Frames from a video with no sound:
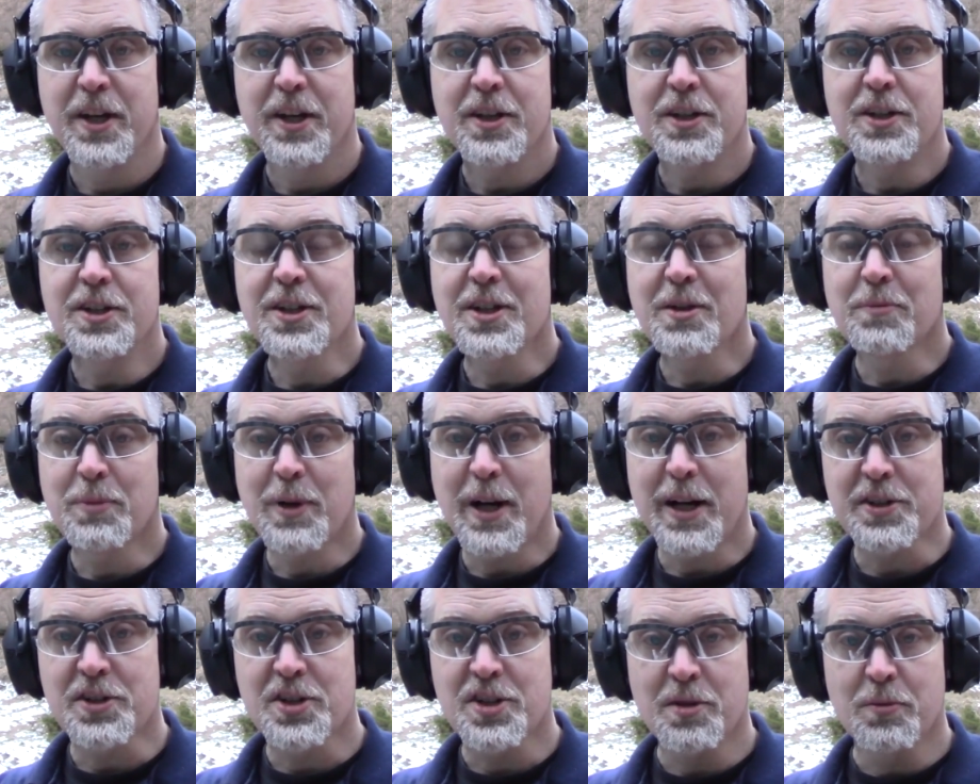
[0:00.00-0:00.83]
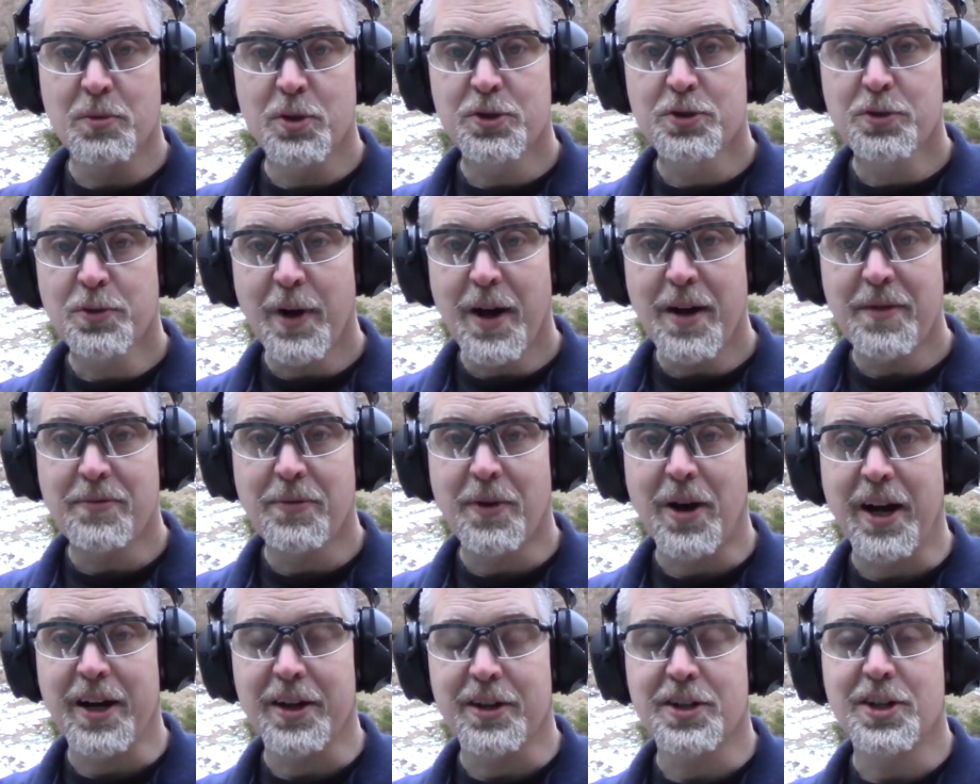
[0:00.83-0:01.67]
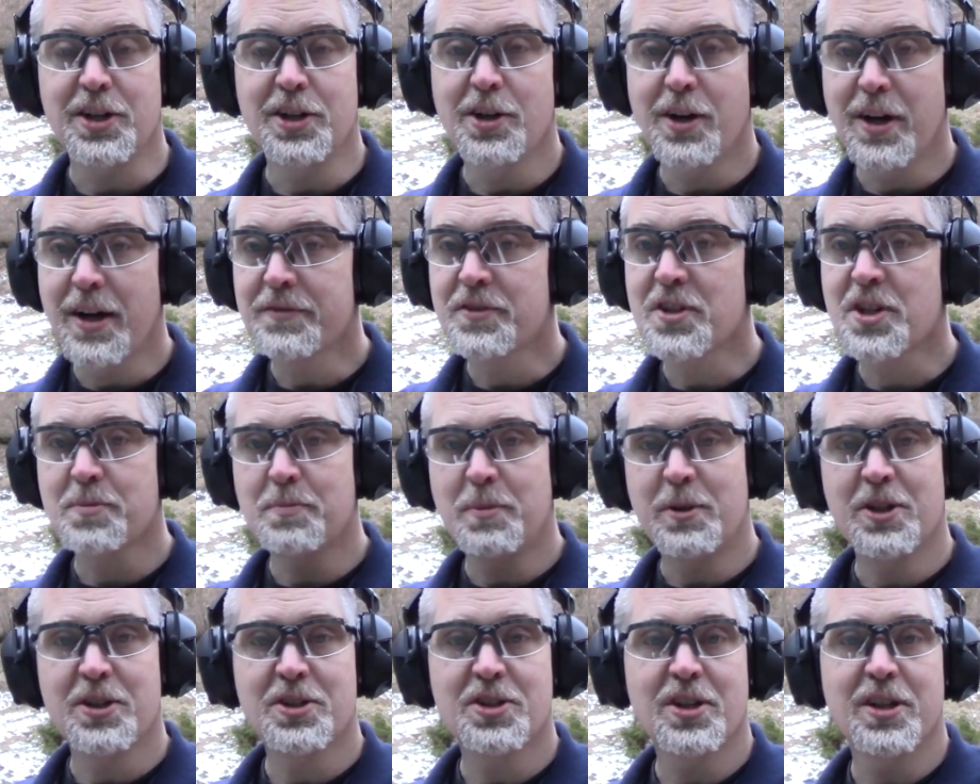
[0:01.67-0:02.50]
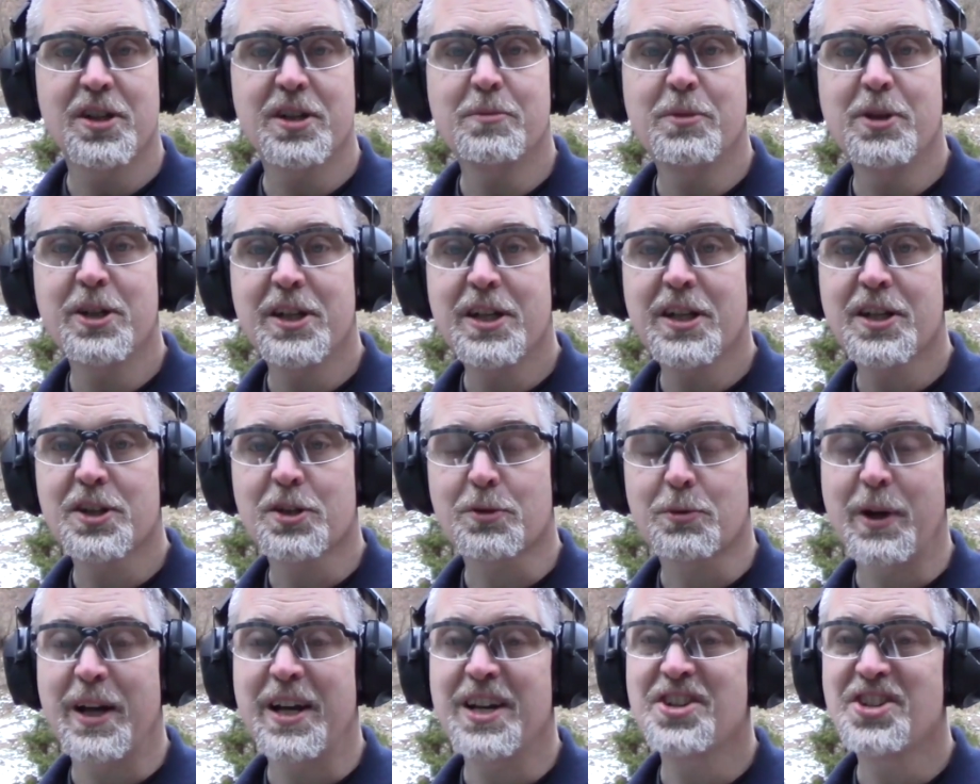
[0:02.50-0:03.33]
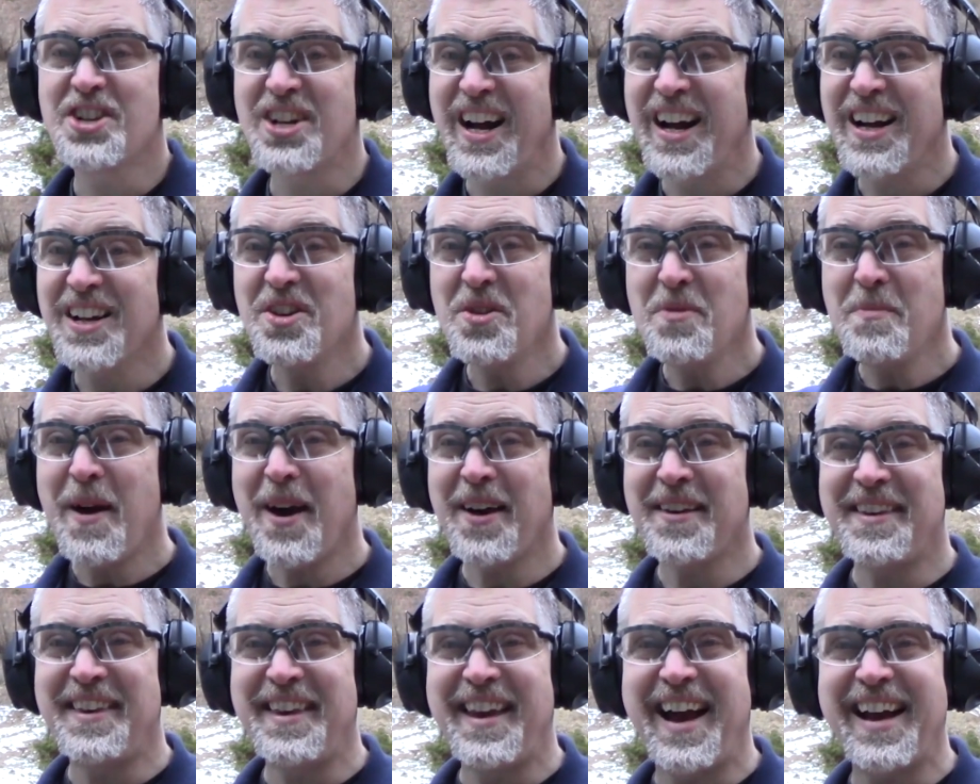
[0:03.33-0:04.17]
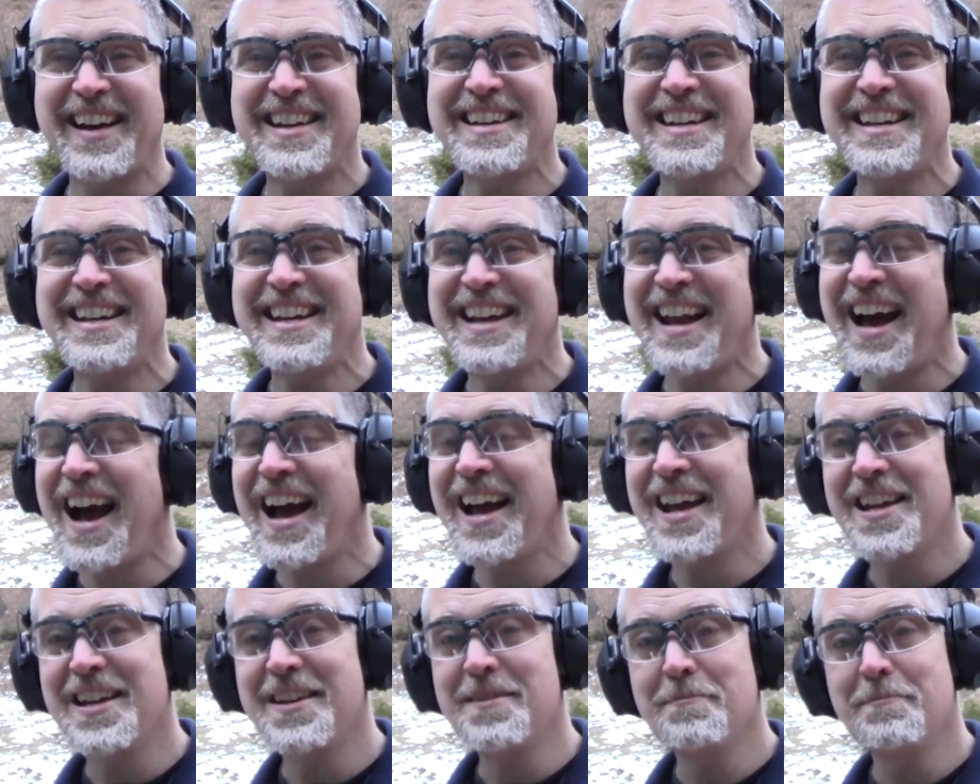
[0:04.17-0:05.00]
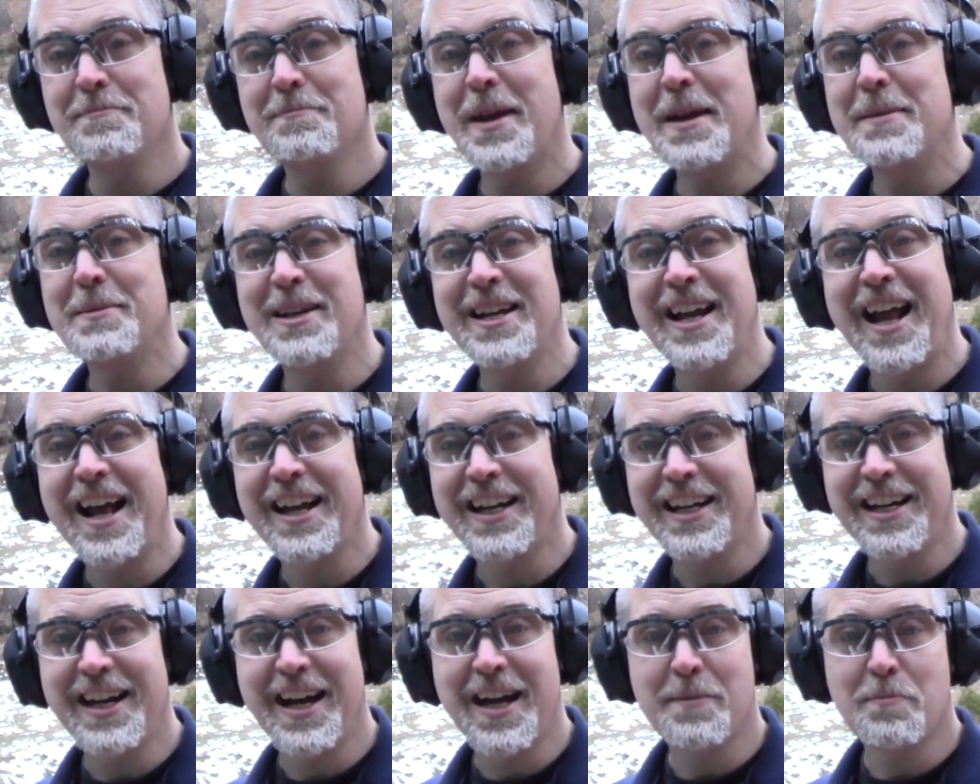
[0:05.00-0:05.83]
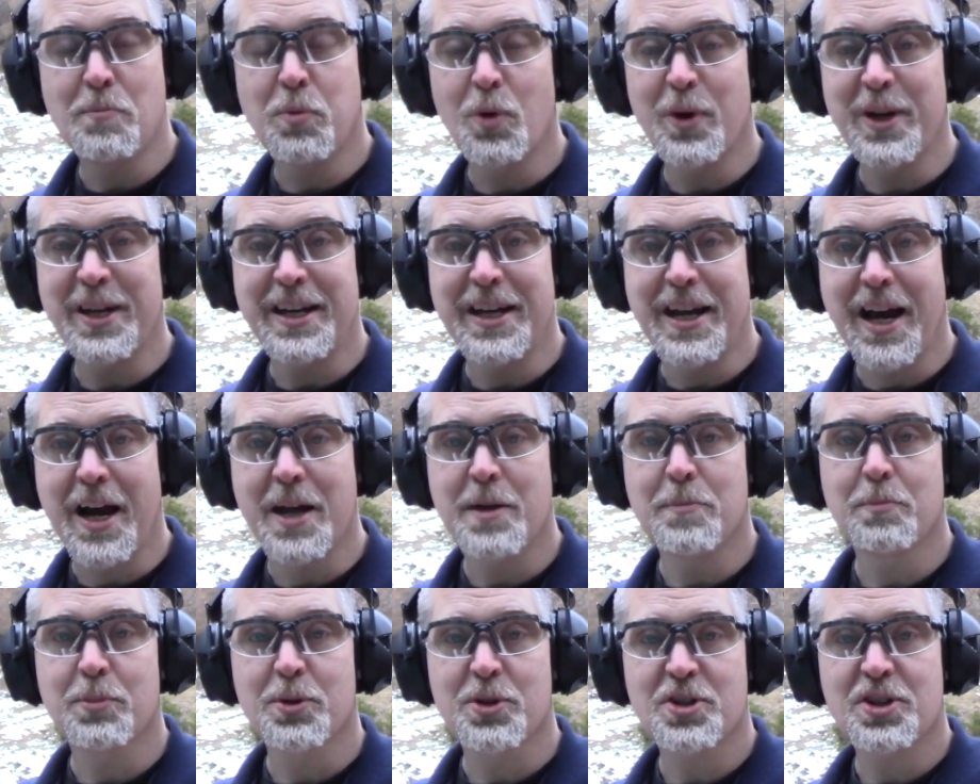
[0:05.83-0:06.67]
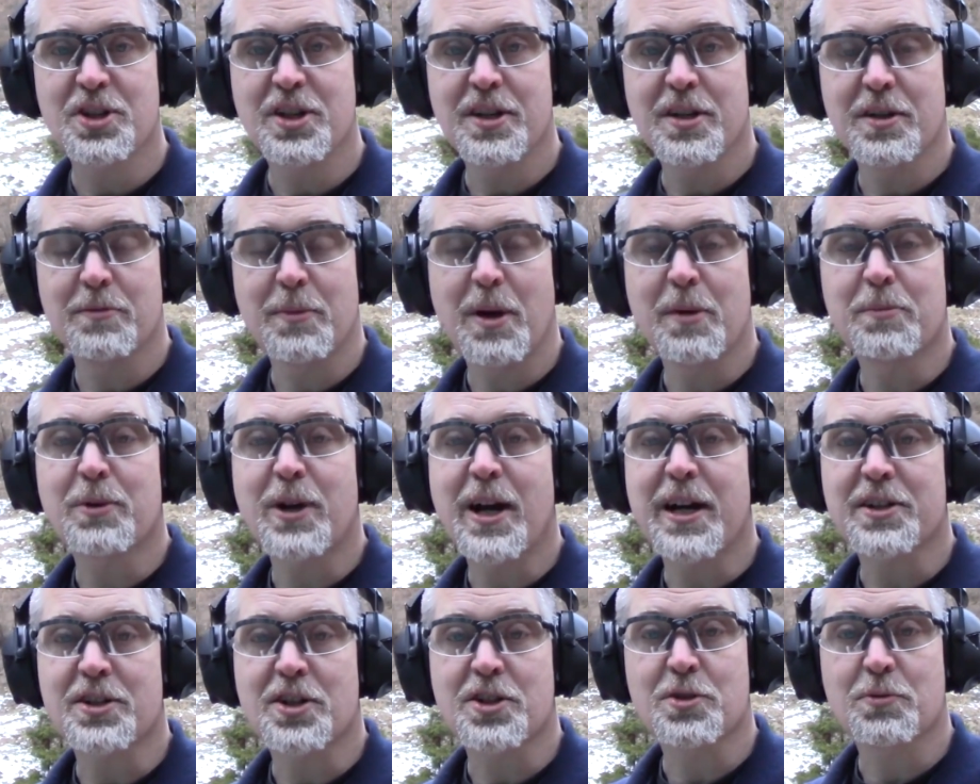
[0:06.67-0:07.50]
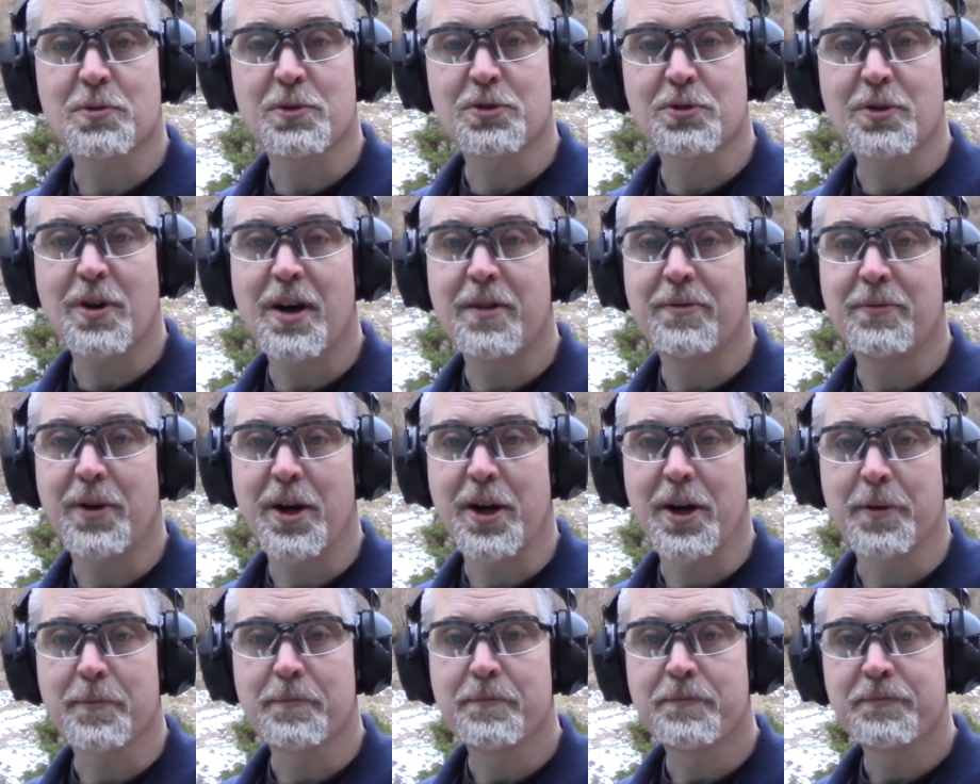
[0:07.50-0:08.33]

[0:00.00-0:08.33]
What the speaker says: You can practice them with dry fire. You don't have to spend a ton of money at the range, and I do about 99, maybe 99.9% of my practice with dry fire.